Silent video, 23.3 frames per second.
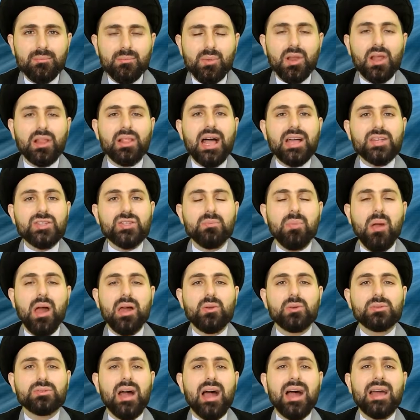But Allah
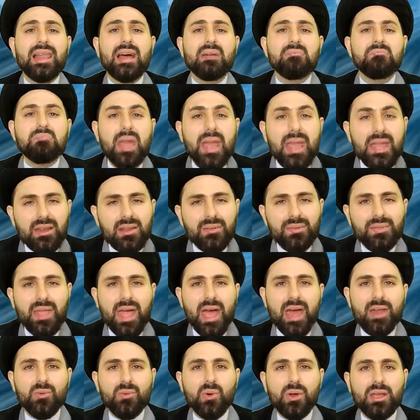subhanahu wa ta'ala made it
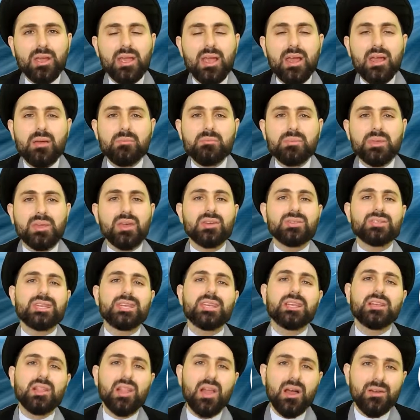that way because
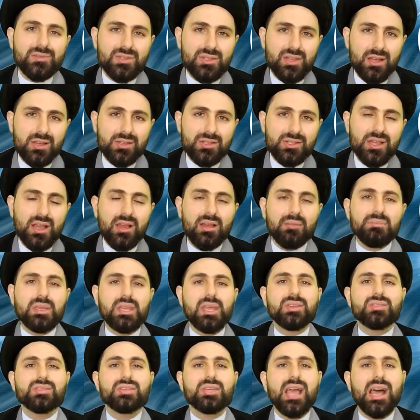He loves us,
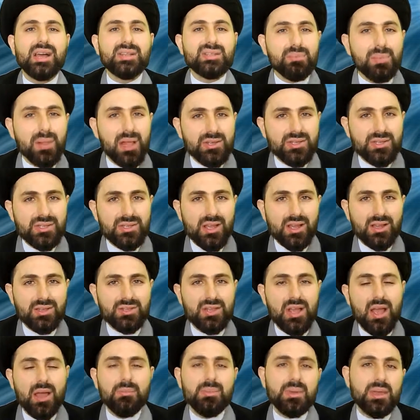because He has blessed
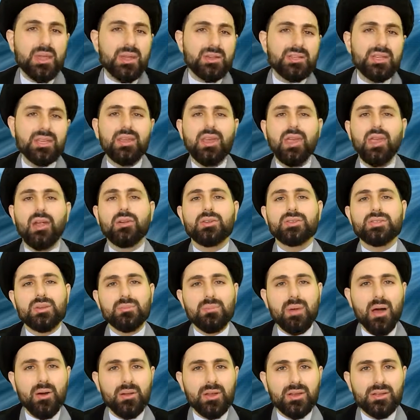us, because He cares
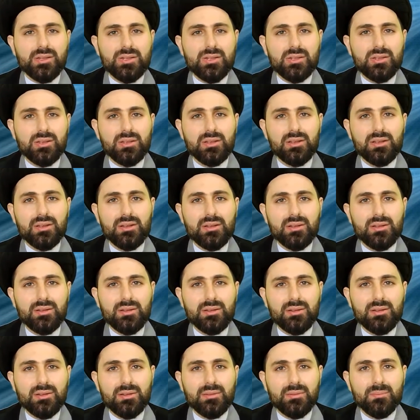about us.
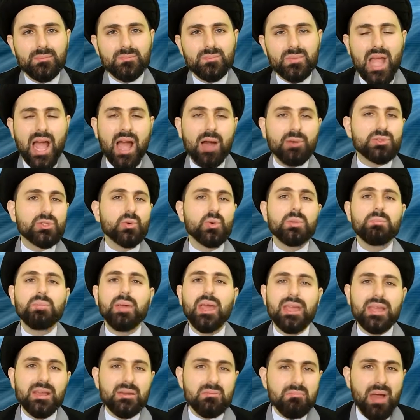How do we
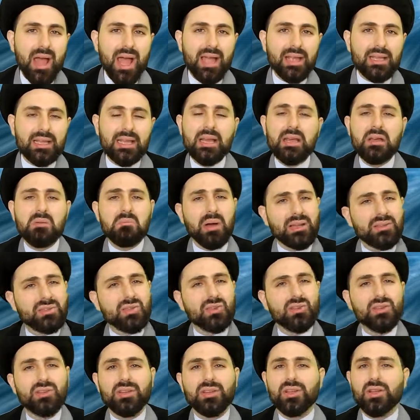pay Him back? By
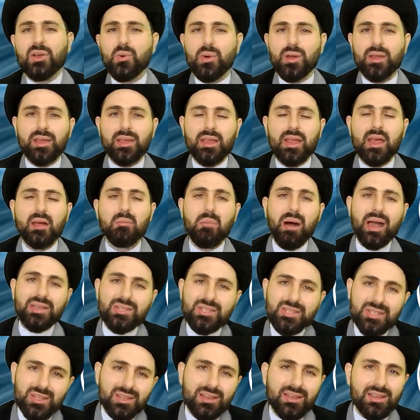turning away, by
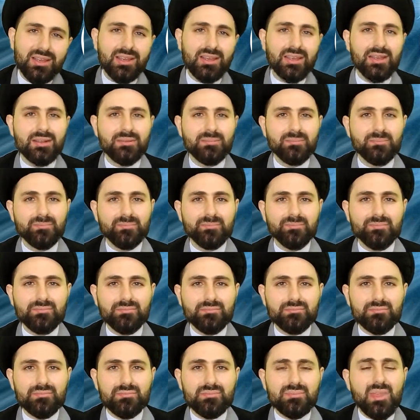sinning.
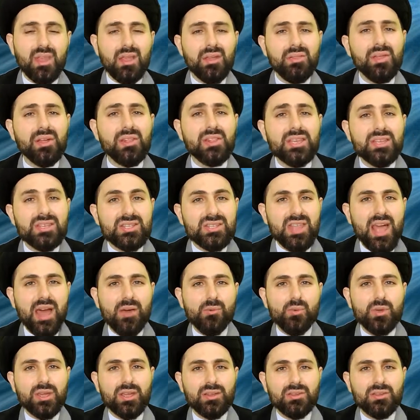The least that
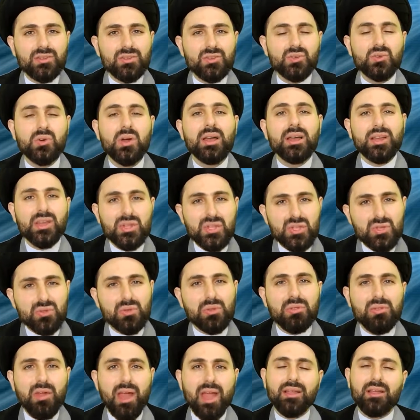we can do is to
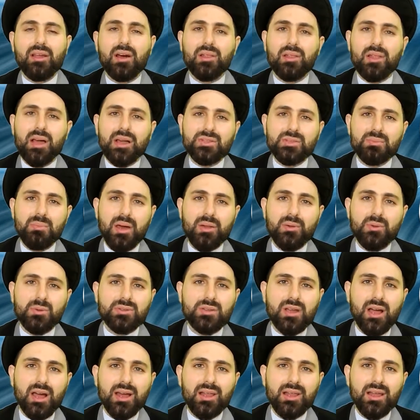thank Allah subhanahu
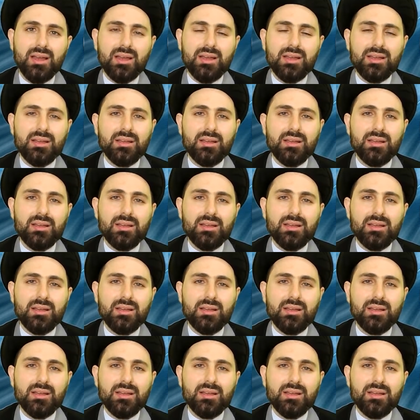wa ta'ala.